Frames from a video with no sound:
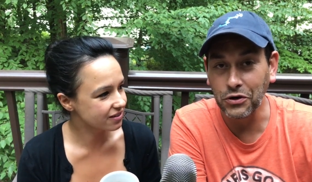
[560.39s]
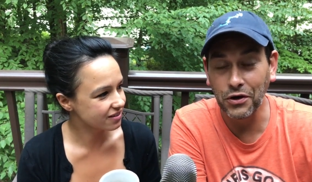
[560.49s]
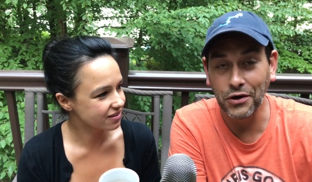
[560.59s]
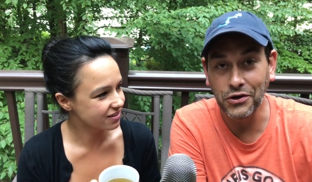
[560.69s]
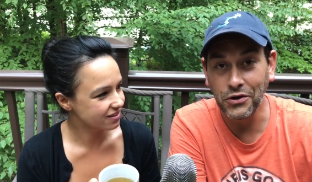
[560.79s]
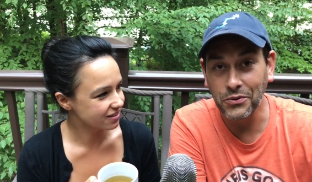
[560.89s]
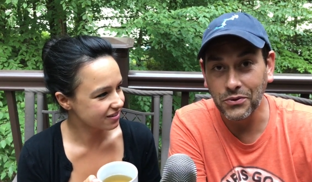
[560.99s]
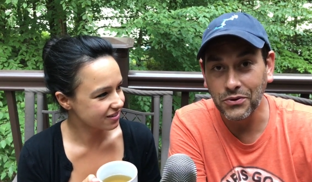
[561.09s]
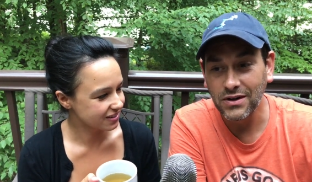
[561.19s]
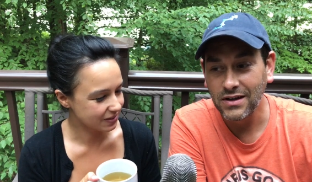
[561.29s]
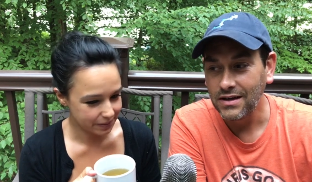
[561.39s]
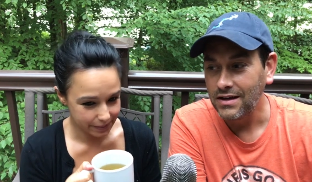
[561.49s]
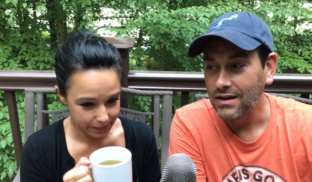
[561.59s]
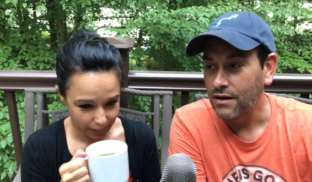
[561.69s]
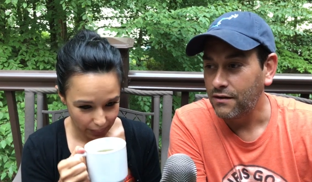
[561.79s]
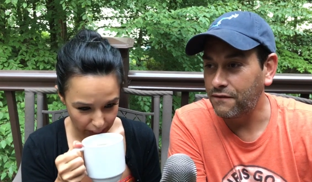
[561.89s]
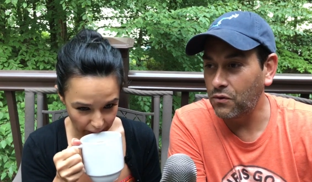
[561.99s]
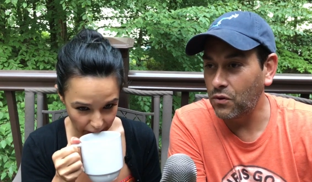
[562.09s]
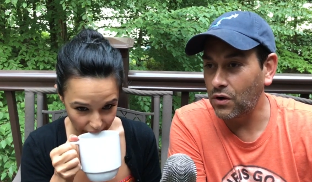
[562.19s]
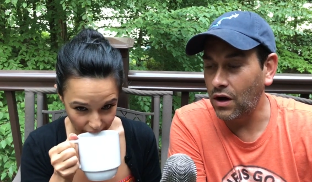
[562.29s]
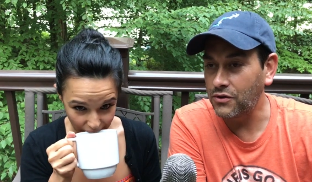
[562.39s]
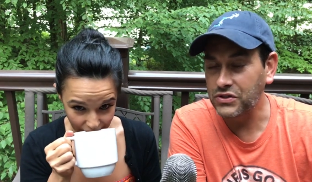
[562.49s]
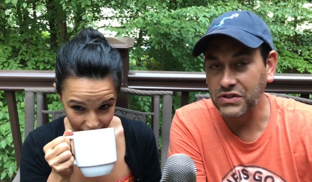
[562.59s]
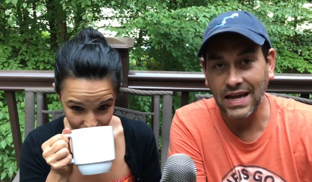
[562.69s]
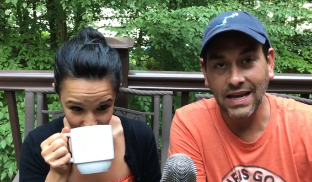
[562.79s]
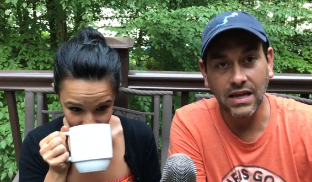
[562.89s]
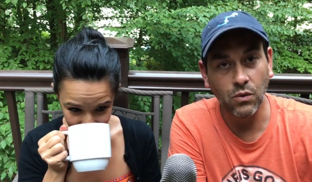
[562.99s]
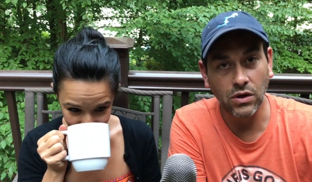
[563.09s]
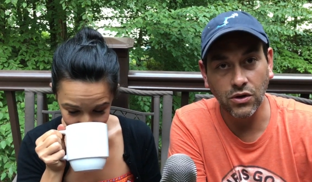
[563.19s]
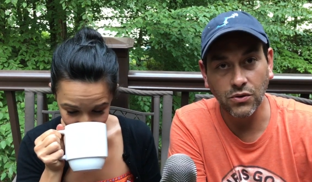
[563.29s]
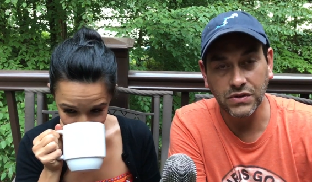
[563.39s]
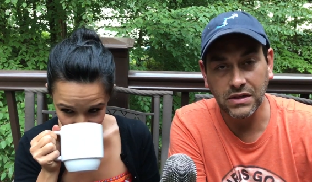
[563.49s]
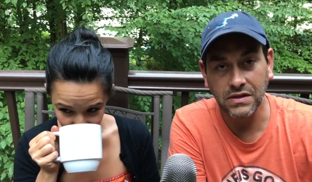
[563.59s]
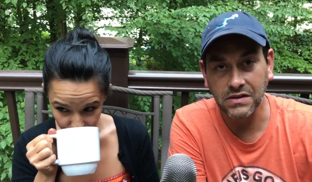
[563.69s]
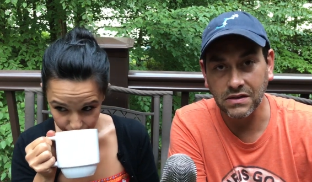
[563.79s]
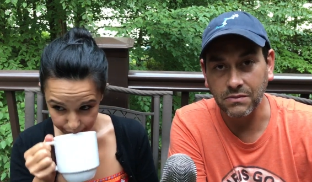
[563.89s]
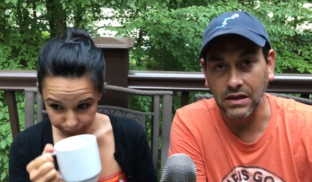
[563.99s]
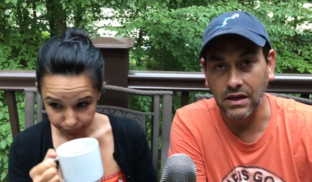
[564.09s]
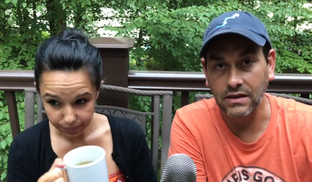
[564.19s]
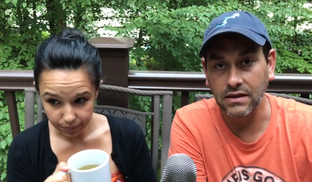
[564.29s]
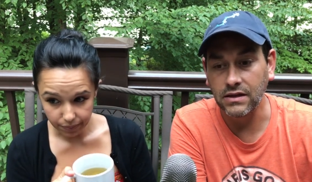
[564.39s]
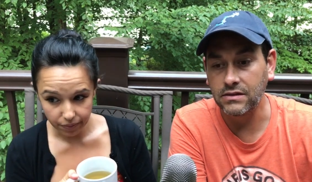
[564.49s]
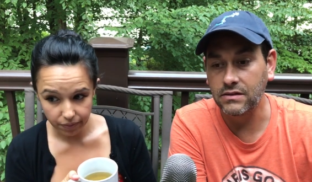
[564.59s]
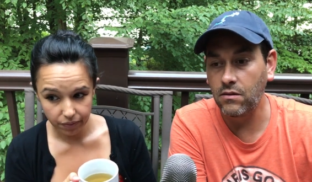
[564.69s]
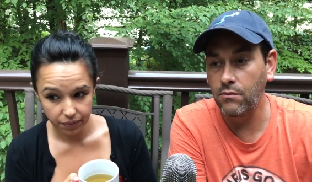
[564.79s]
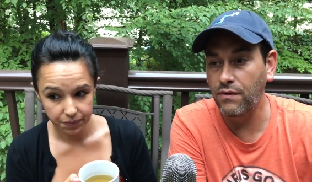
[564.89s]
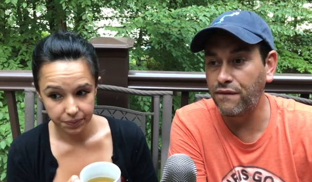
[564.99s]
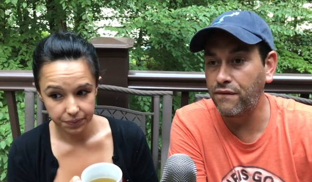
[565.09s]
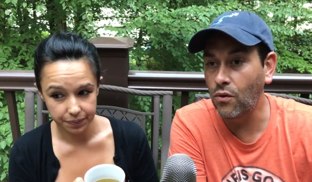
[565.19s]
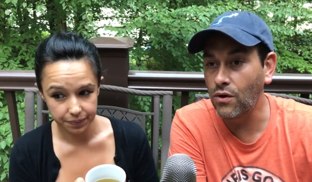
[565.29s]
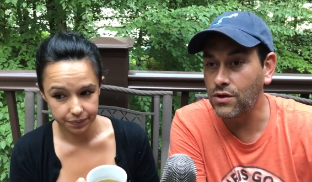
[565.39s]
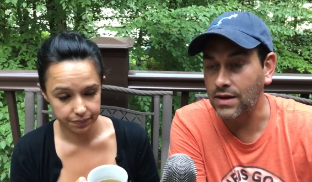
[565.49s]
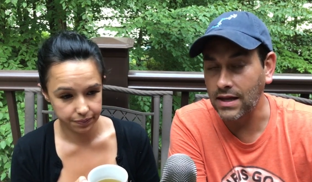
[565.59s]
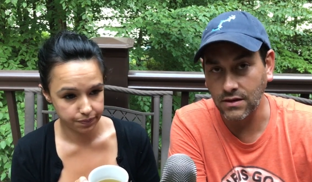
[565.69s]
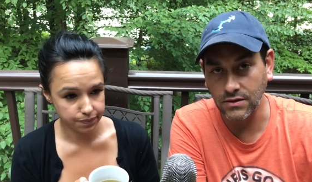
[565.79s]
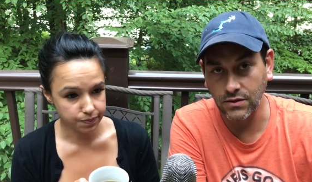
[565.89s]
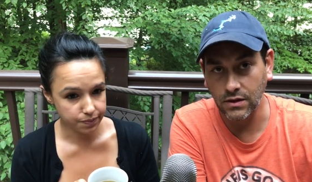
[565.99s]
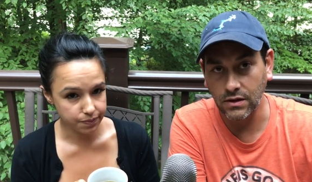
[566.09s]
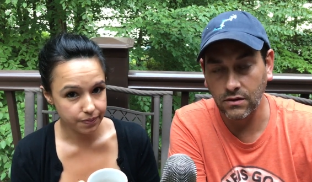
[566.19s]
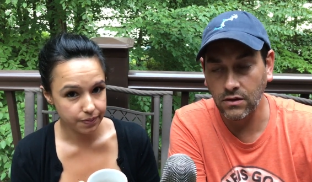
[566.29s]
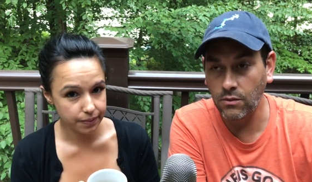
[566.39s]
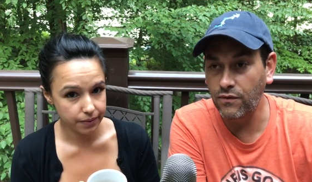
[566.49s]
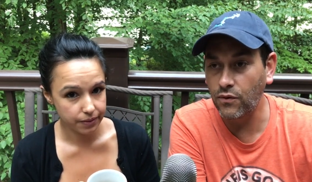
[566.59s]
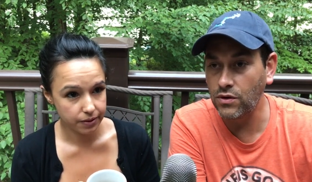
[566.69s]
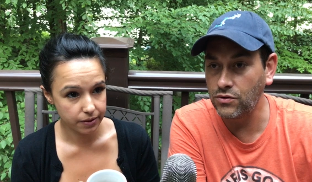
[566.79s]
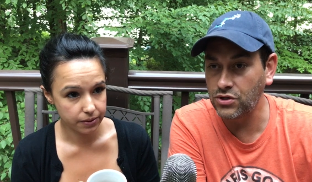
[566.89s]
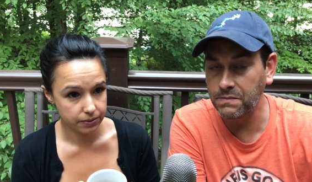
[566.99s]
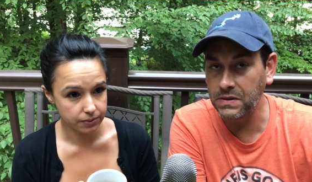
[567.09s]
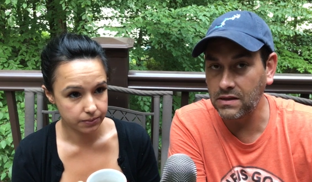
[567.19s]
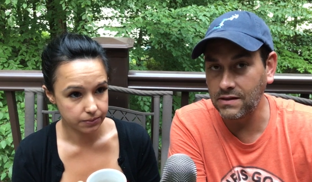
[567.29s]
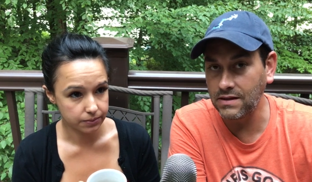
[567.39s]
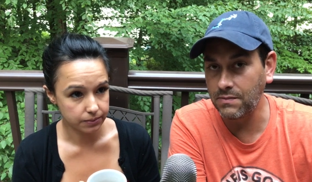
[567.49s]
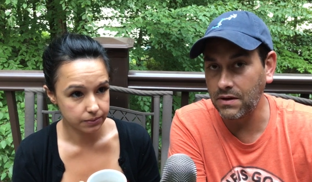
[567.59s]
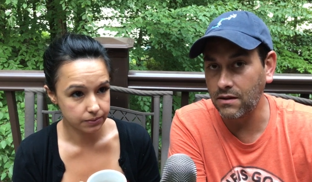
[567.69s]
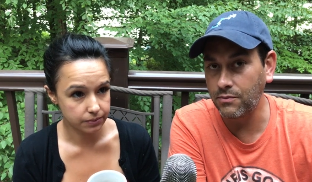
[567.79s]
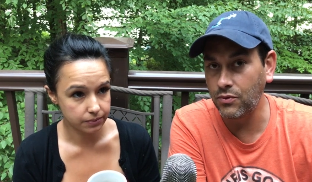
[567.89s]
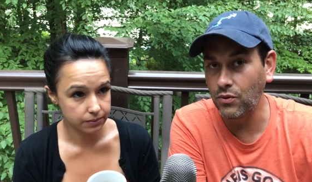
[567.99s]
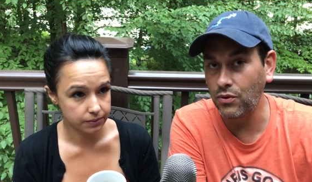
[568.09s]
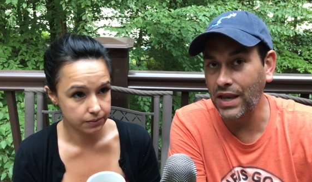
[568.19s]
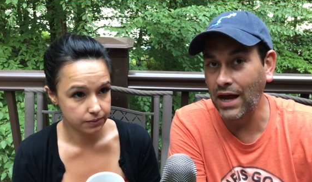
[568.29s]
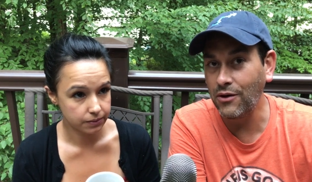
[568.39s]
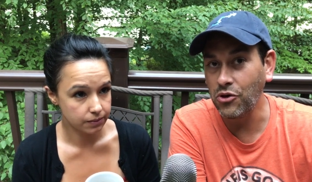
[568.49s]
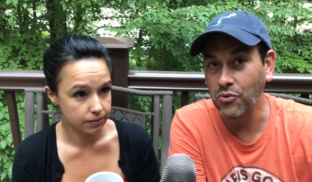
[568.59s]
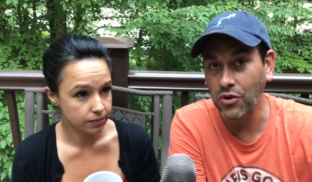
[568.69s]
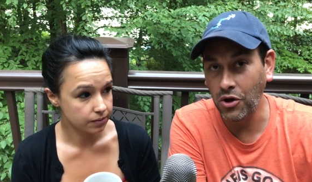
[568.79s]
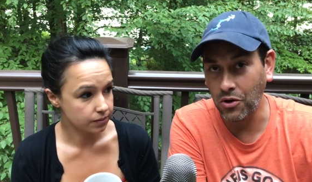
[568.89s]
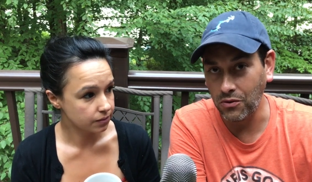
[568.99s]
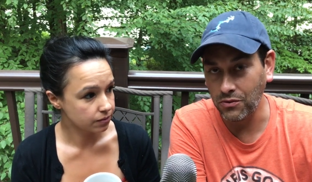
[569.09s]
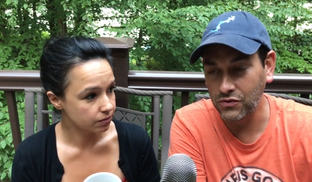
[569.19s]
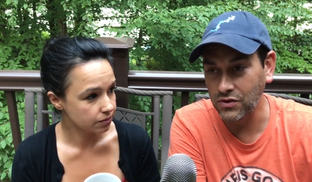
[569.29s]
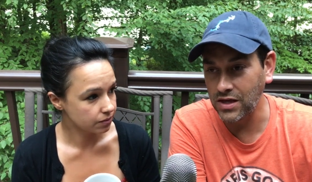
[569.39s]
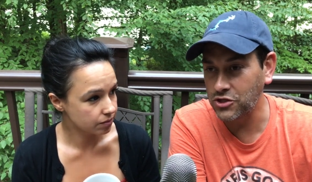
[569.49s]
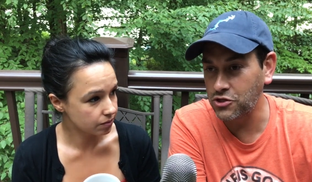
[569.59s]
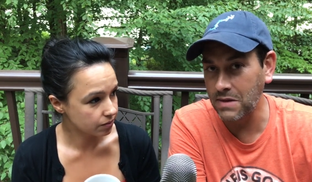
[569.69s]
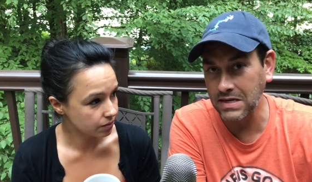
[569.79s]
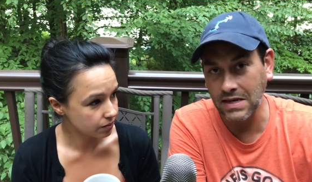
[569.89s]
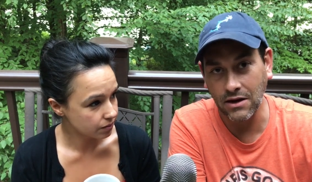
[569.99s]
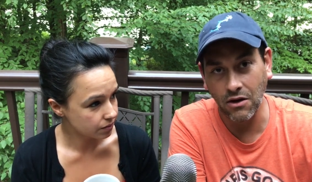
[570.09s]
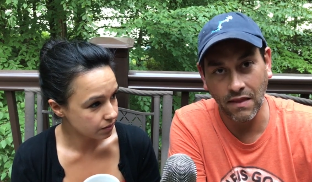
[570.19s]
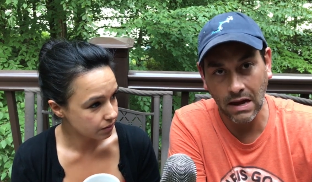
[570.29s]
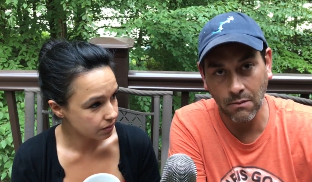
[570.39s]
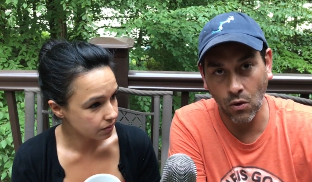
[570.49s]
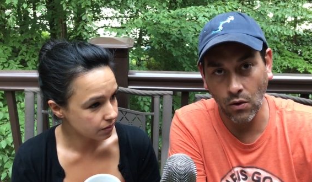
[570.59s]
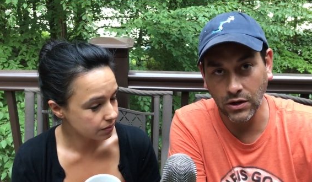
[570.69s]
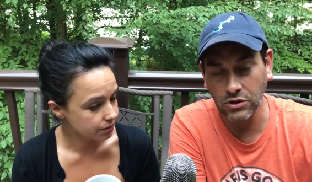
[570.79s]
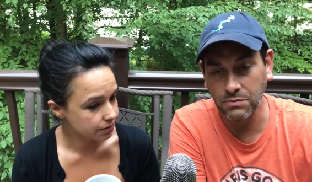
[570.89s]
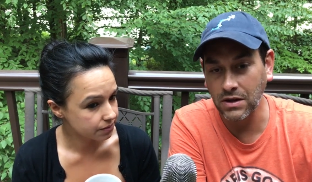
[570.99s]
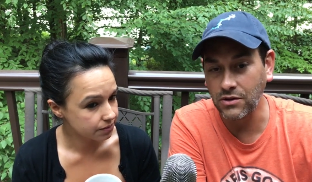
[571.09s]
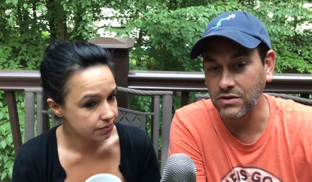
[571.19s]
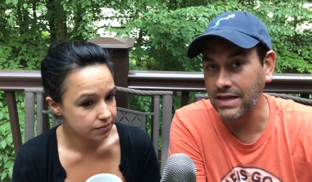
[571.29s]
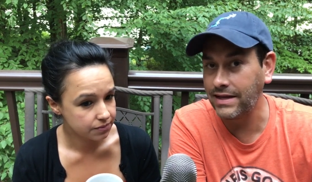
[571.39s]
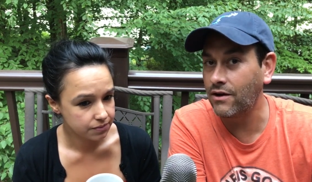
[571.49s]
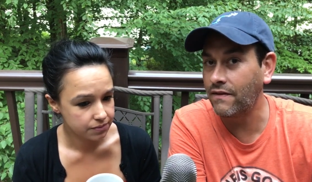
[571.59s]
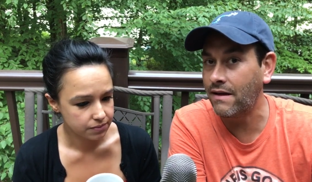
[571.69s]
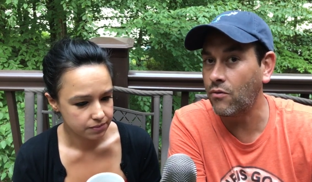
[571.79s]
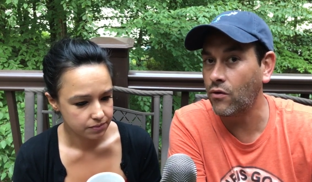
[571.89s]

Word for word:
Speaker 1: good on you for understanding what goes into something like this before you get into it. You know, before you jump into the deep end of the pool, now you know. So yes, you may take on that mortgage, but you're taking on that